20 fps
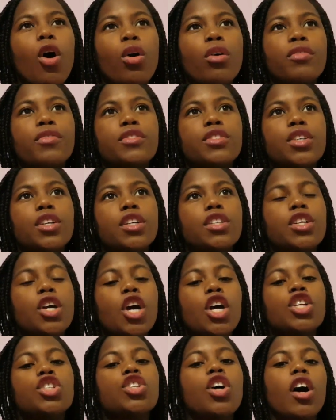that
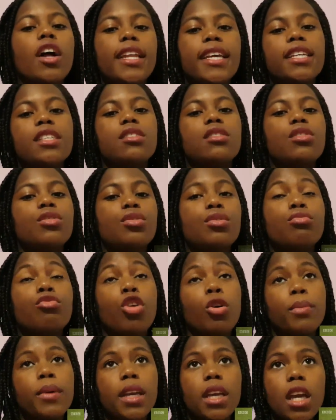often. Charlie is the
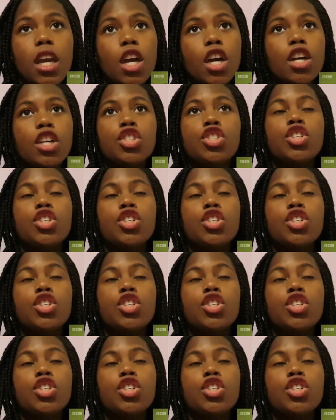new Robbie.